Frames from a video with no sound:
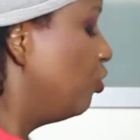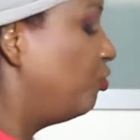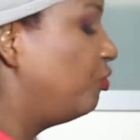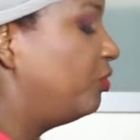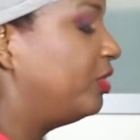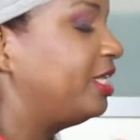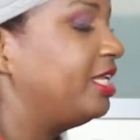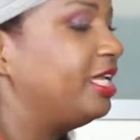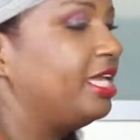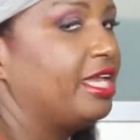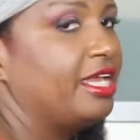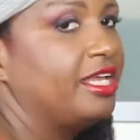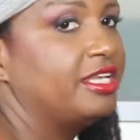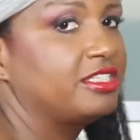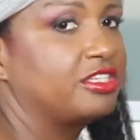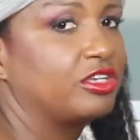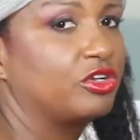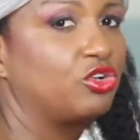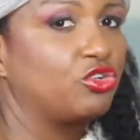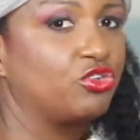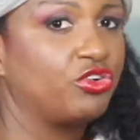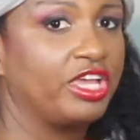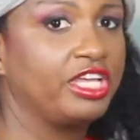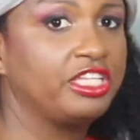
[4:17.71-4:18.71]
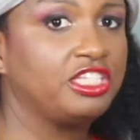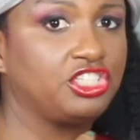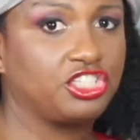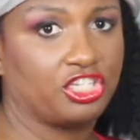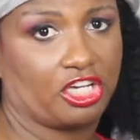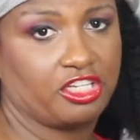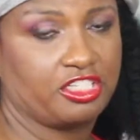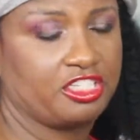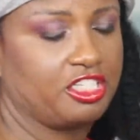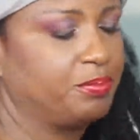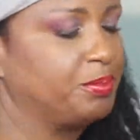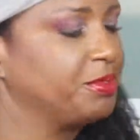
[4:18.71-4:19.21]
really is a great
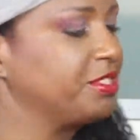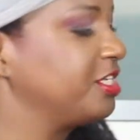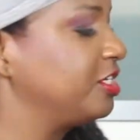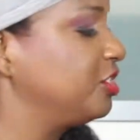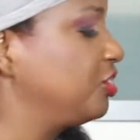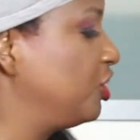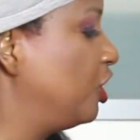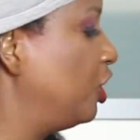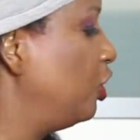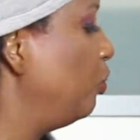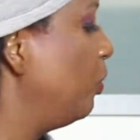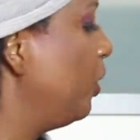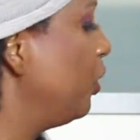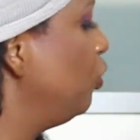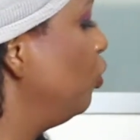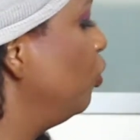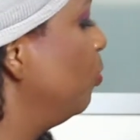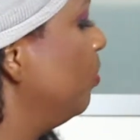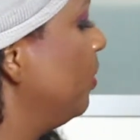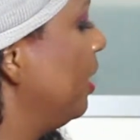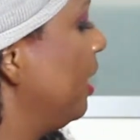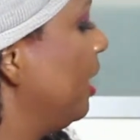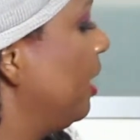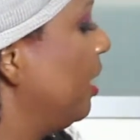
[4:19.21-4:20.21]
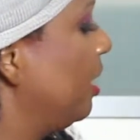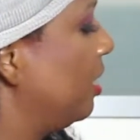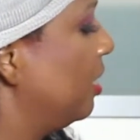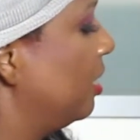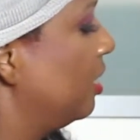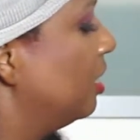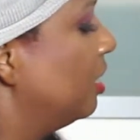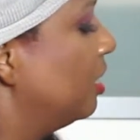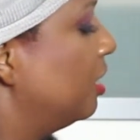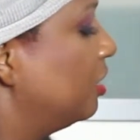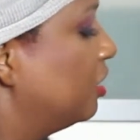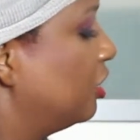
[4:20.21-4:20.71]
juxtaposition when you make
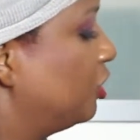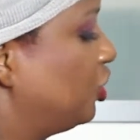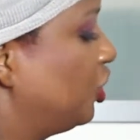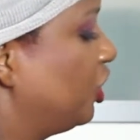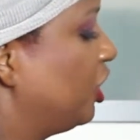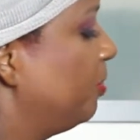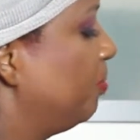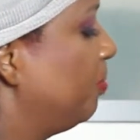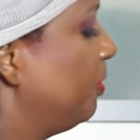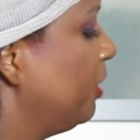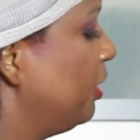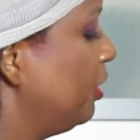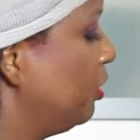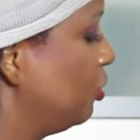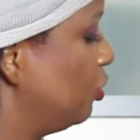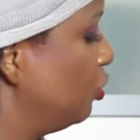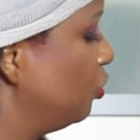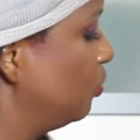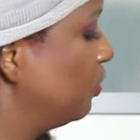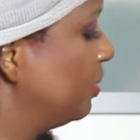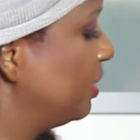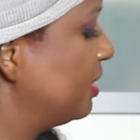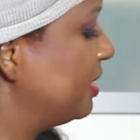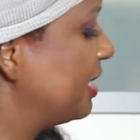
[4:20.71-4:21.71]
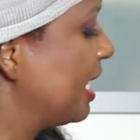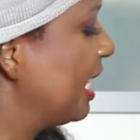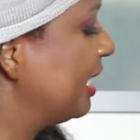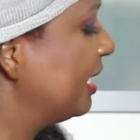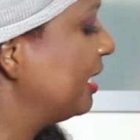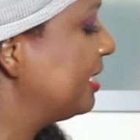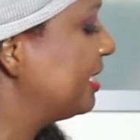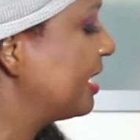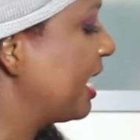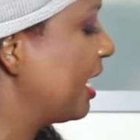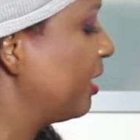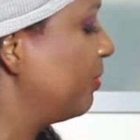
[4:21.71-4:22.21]
the chickpeas tuna
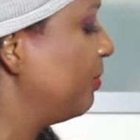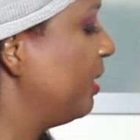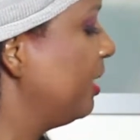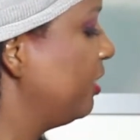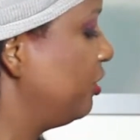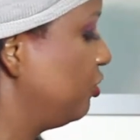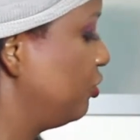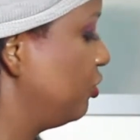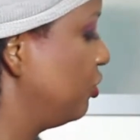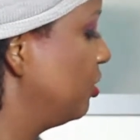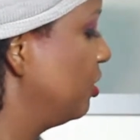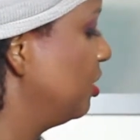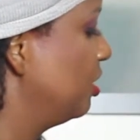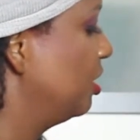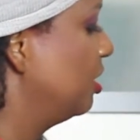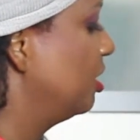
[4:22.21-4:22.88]
salad sandwich.